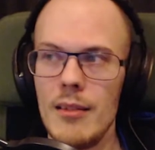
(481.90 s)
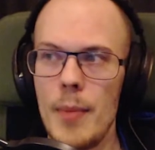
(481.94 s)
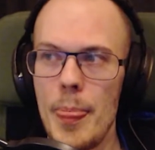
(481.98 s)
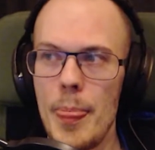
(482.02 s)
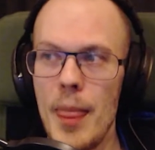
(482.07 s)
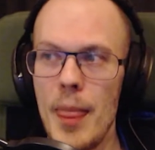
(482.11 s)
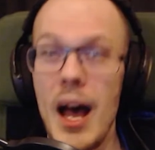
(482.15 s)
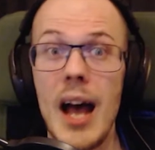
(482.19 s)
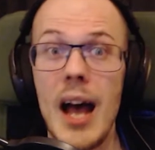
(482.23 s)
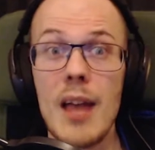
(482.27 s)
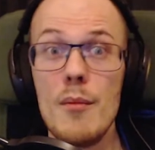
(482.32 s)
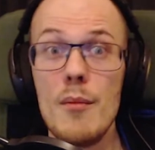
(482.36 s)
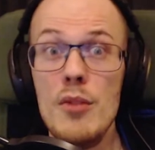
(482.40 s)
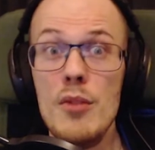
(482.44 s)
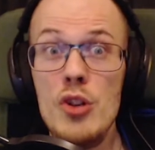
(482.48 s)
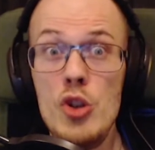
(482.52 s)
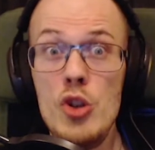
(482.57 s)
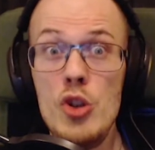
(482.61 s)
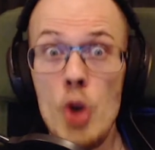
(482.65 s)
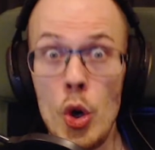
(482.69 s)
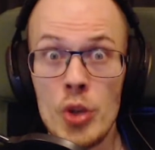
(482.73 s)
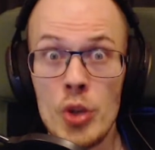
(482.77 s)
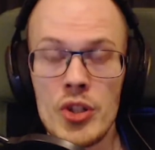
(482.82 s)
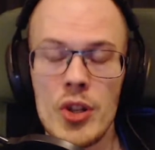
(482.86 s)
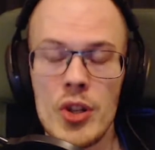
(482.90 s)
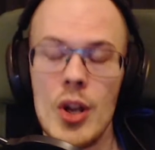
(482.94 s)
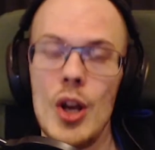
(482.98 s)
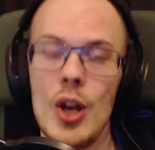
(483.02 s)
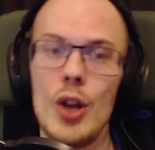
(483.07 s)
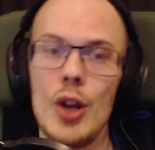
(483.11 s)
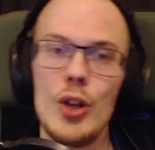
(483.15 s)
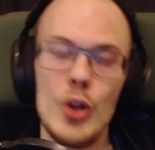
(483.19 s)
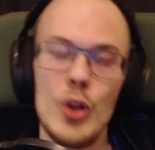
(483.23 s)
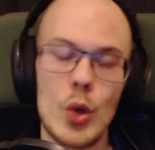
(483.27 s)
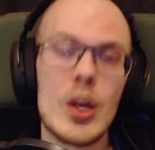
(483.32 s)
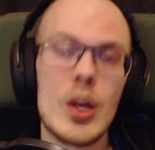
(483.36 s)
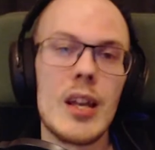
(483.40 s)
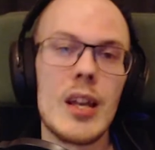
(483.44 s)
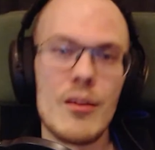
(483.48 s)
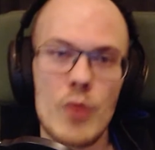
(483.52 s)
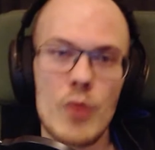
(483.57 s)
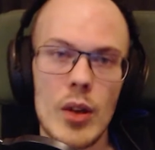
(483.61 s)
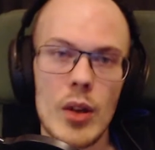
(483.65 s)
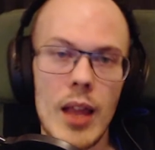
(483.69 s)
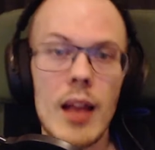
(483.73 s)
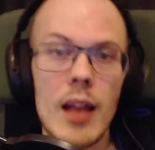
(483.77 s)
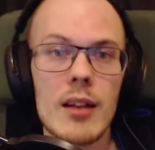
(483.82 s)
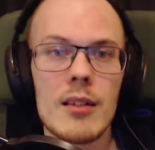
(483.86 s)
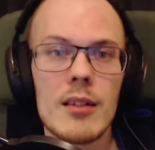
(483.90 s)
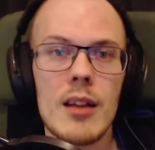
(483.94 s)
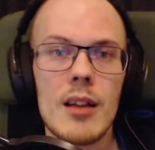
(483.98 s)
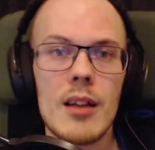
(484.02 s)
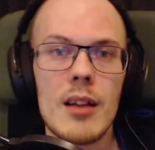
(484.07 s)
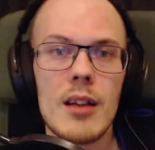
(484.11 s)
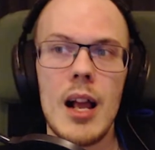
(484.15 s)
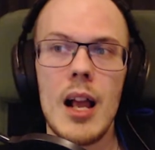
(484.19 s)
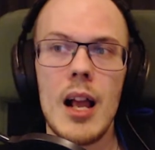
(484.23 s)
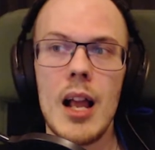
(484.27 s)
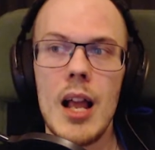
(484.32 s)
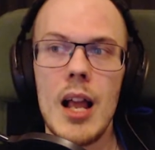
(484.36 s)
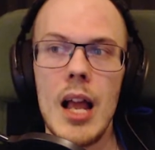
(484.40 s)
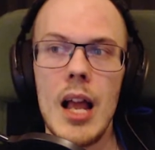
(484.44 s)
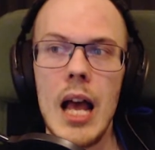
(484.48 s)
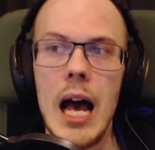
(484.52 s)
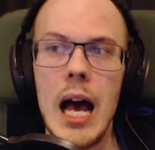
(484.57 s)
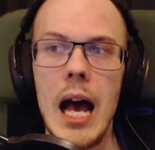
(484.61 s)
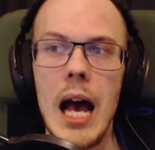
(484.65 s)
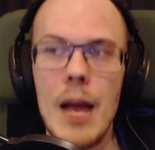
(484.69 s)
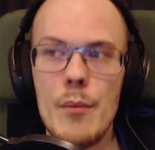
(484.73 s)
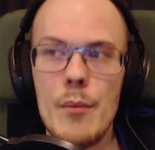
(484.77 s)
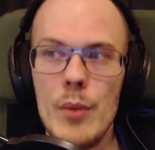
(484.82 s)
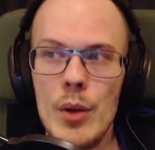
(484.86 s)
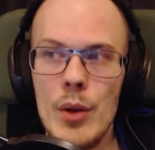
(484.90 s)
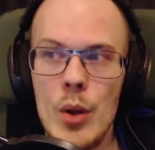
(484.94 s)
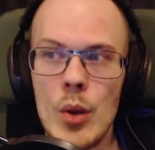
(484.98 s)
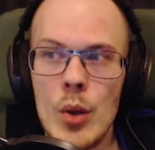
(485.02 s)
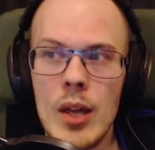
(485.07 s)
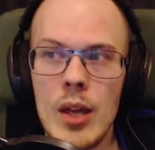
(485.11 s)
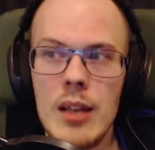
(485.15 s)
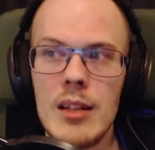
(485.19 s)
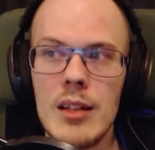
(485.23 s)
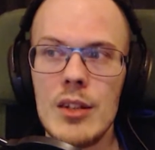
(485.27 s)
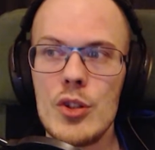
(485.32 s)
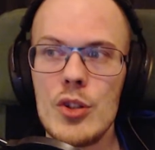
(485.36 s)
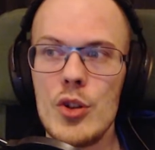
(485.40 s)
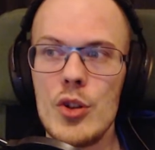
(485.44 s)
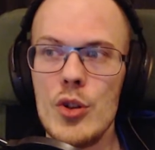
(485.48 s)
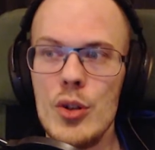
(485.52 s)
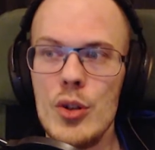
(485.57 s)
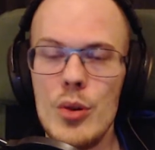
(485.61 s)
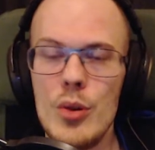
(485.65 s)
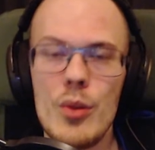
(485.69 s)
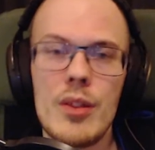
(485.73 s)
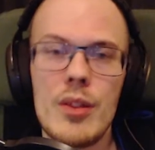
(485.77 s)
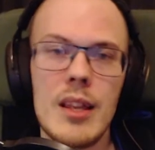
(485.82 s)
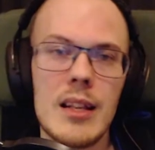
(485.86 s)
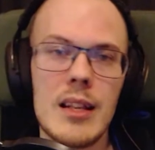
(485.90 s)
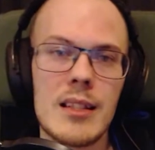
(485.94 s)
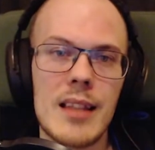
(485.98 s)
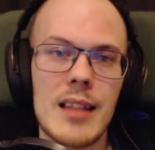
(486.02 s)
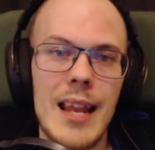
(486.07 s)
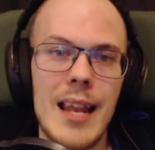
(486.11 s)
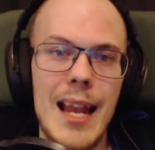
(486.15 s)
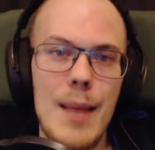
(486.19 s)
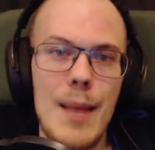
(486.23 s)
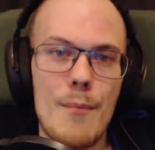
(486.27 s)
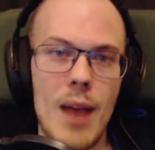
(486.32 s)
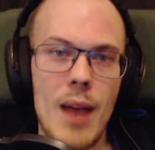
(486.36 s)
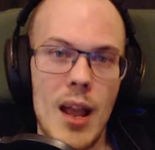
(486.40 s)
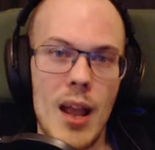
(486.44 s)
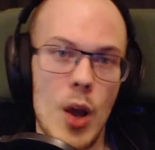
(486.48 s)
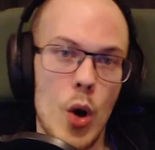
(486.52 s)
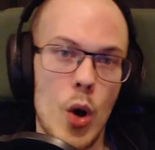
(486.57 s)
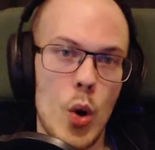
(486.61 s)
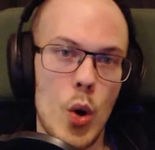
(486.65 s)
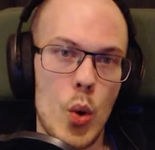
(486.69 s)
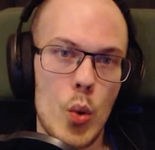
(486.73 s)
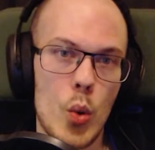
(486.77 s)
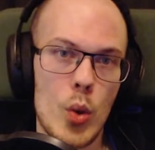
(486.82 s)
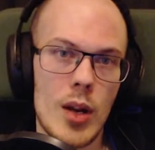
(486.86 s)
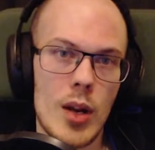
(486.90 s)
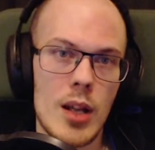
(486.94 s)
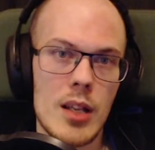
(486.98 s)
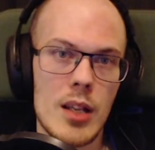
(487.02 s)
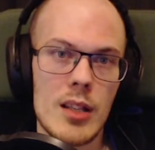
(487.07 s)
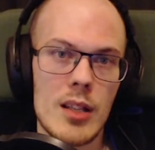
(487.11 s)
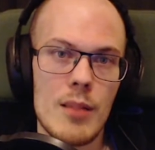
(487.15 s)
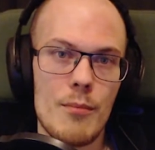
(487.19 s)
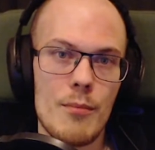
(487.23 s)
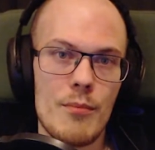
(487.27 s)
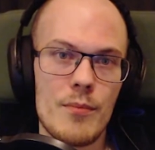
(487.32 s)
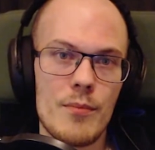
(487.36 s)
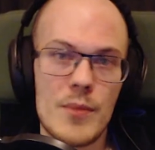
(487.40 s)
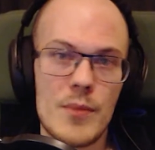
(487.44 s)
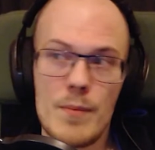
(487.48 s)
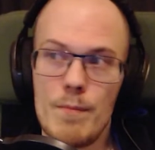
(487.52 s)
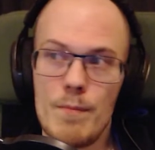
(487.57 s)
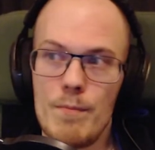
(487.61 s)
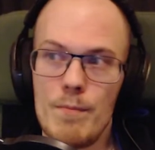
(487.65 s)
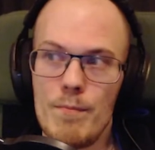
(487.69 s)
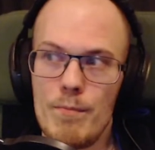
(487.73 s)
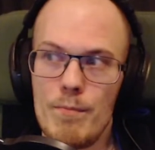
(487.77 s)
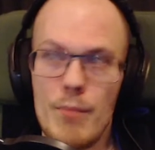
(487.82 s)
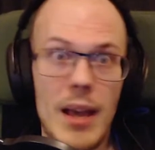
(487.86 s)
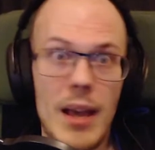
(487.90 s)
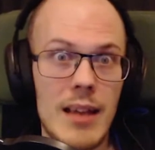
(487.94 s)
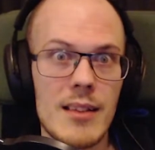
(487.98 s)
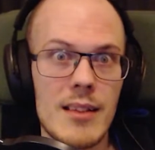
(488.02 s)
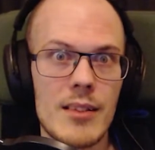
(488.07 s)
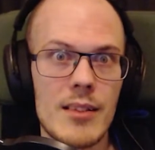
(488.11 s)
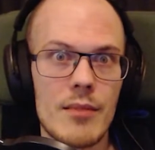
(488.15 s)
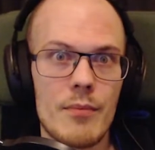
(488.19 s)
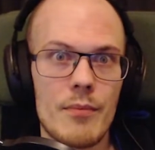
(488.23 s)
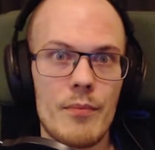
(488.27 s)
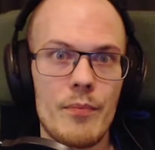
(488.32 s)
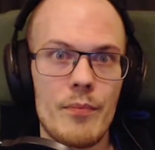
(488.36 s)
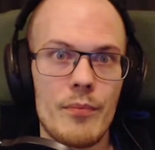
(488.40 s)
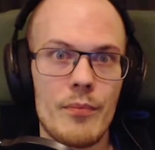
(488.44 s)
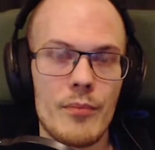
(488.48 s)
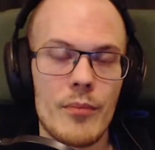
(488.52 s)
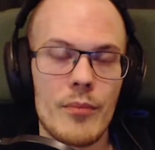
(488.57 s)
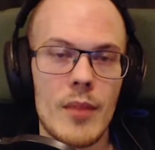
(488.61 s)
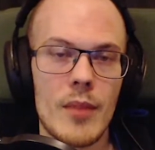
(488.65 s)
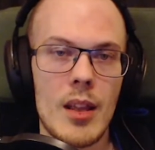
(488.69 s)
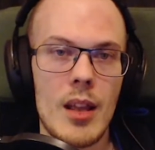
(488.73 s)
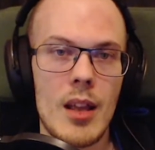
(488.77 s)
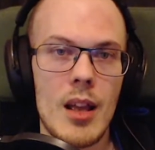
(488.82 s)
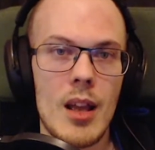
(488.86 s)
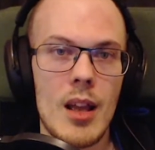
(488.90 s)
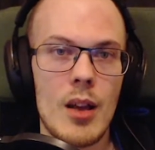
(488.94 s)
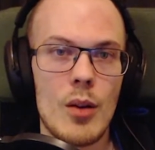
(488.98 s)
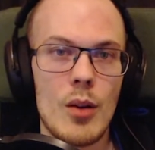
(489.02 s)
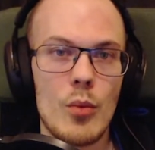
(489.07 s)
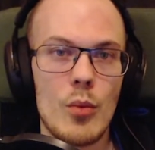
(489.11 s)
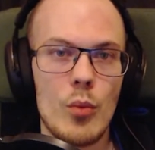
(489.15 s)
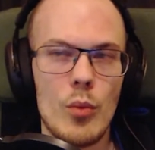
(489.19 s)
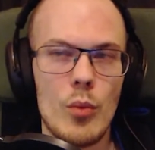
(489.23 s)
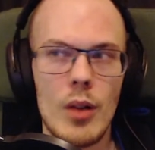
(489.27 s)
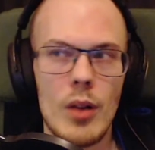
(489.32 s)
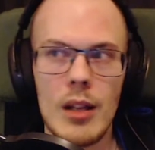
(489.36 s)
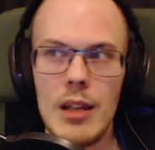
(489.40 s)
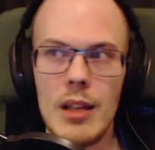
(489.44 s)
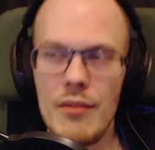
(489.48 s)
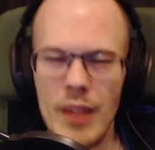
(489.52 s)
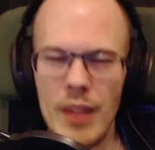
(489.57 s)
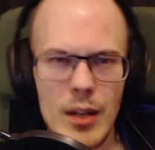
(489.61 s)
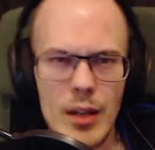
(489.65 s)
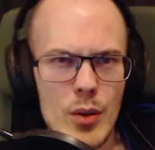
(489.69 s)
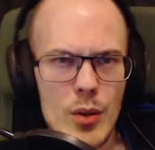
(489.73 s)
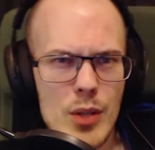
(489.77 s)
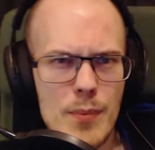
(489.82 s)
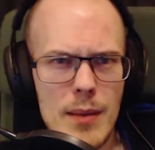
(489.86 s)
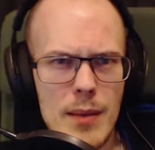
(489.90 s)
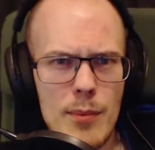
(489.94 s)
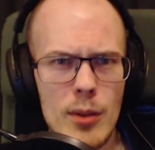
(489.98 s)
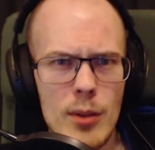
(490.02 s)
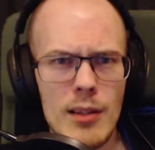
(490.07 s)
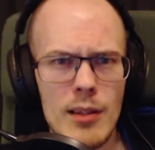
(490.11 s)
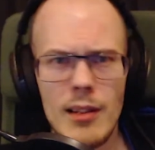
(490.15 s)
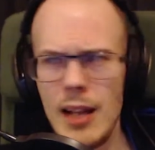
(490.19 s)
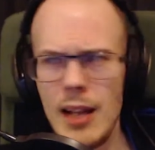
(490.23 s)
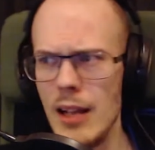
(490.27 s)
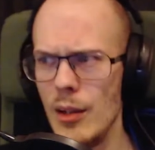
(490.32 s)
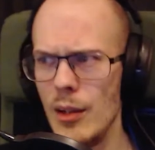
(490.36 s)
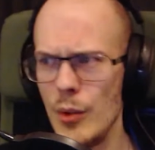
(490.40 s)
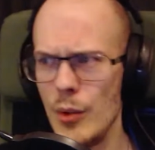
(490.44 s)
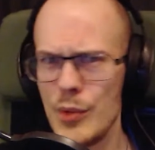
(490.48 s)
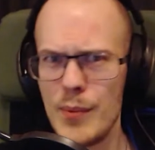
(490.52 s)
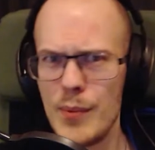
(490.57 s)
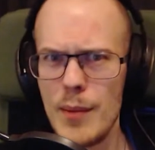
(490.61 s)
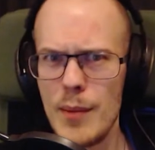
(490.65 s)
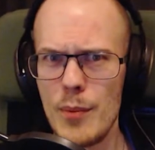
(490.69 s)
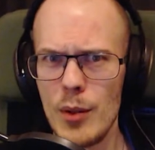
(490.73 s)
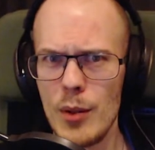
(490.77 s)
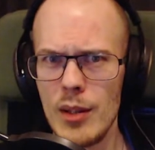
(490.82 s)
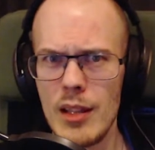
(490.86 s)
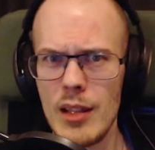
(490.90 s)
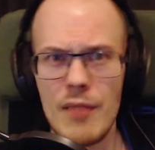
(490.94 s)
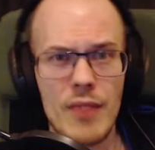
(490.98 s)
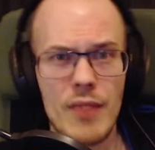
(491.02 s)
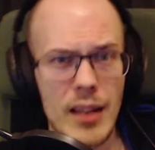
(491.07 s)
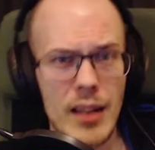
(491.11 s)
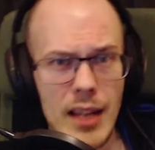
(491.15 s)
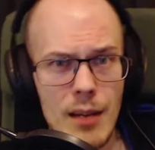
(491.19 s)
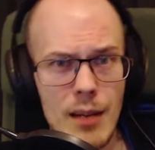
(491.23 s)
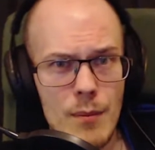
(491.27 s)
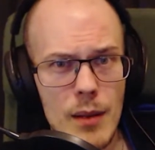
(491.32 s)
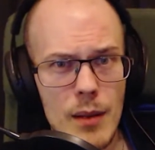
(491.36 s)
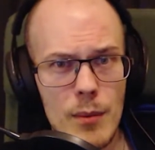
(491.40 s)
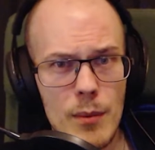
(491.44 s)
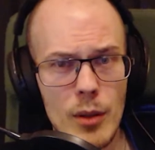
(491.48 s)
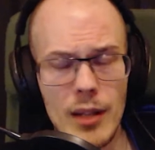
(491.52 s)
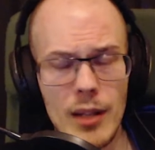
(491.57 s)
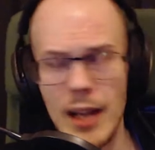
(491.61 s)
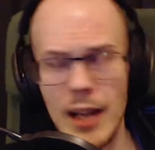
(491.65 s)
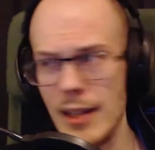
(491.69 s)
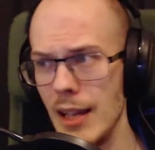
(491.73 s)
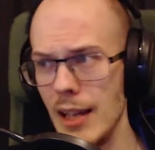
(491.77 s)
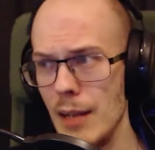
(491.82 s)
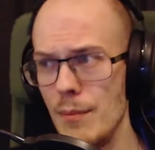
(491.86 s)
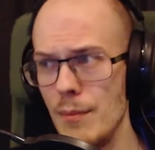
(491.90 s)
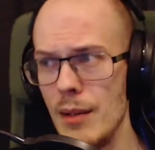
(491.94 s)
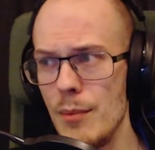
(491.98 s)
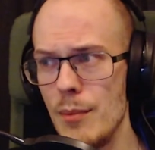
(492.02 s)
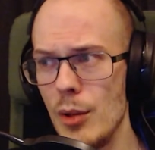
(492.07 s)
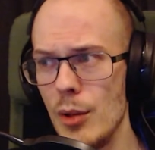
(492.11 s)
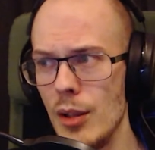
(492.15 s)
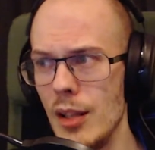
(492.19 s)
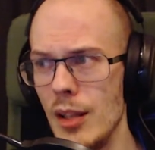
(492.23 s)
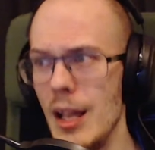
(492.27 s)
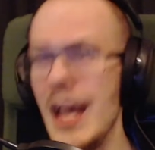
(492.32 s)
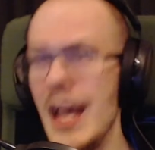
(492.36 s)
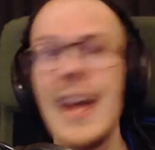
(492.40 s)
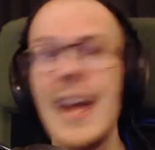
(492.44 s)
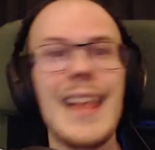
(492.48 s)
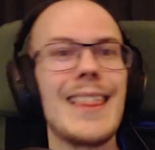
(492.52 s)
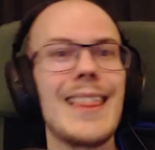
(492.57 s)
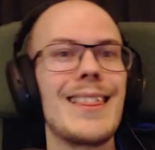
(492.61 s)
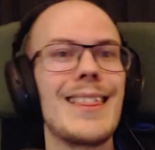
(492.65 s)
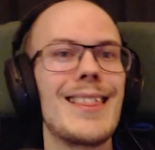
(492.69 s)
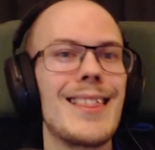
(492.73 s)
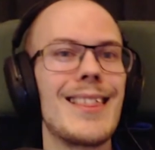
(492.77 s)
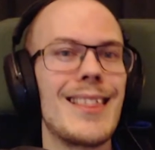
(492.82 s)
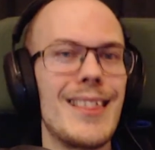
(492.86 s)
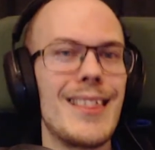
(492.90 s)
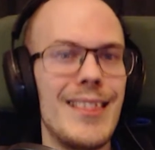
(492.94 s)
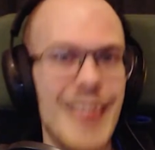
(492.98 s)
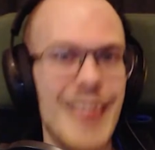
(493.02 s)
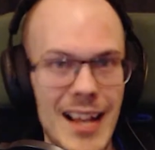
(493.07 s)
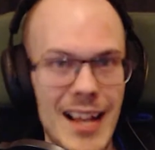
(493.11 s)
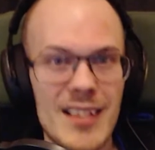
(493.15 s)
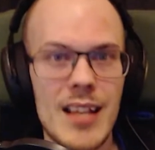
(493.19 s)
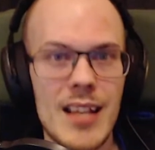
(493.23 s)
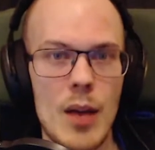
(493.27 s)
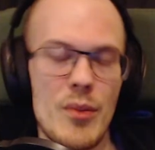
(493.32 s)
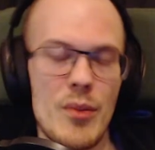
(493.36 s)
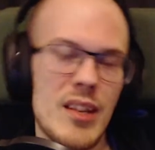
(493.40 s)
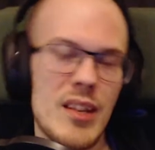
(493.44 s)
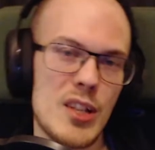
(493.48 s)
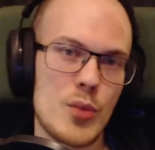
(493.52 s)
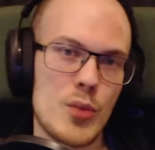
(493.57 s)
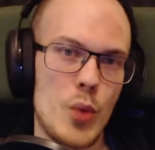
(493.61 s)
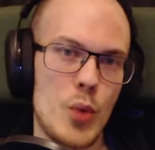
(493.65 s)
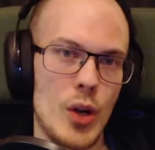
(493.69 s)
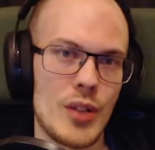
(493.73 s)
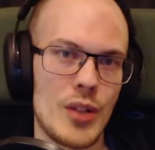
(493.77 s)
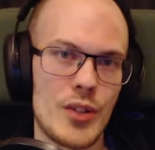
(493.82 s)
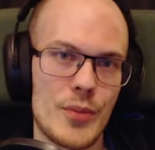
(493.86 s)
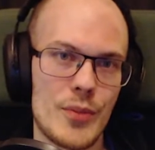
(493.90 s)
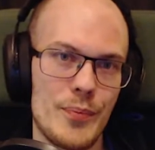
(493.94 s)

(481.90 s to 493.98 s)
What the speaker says: I am not looking for that. I'm looking to do things in my own pace. If I lose people, I lose people. If I gain people, I gain people. That's how things works.